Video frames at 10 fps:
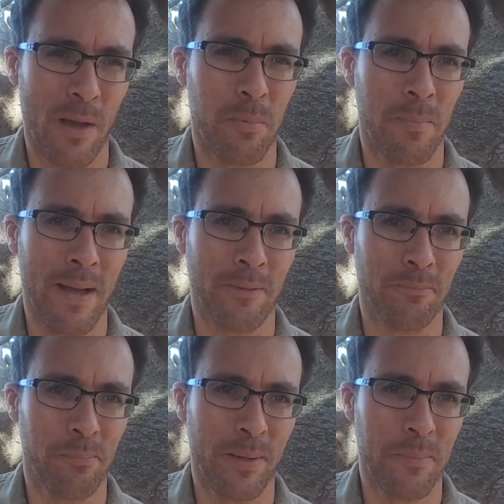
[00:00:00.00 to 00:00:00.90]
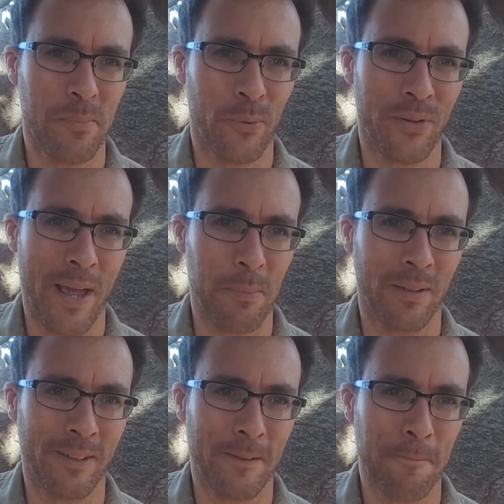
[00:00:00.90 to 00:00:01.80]
help them out. Be a bit more
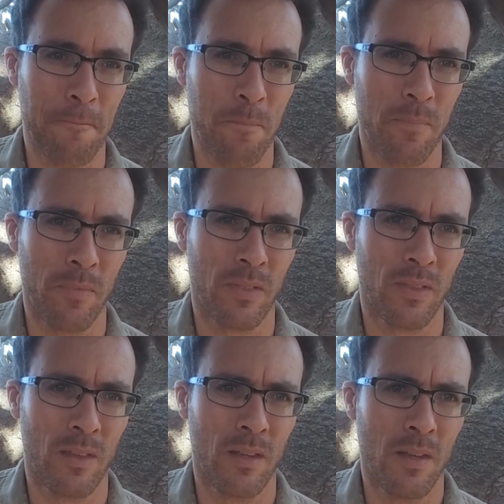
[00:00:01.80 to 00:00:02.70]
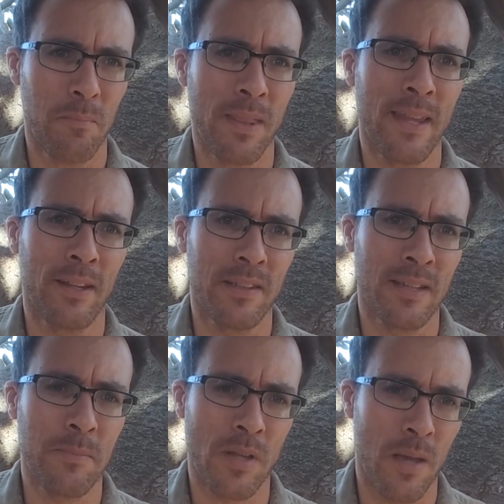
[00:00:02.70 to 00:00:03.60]
neighbourly. But then at the
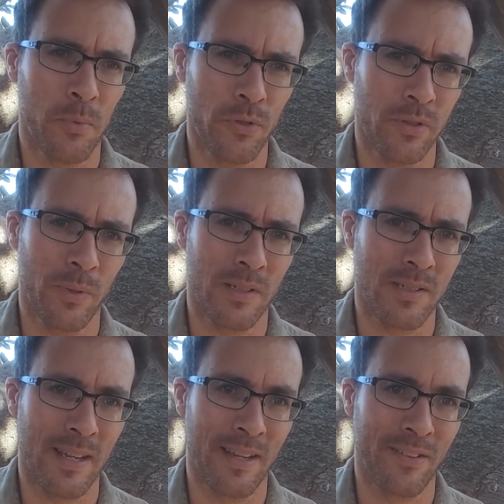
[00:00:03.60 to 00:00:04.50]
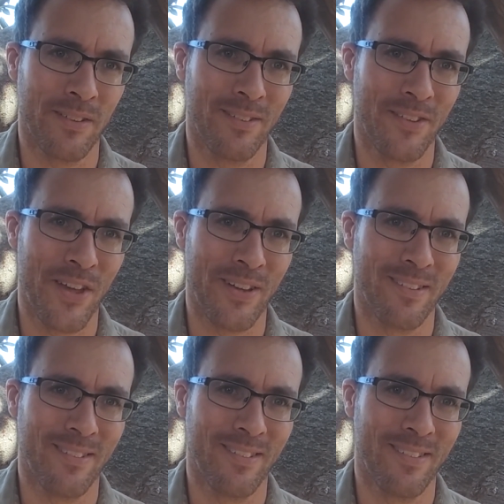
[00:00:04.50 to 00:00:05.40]
same time also understand that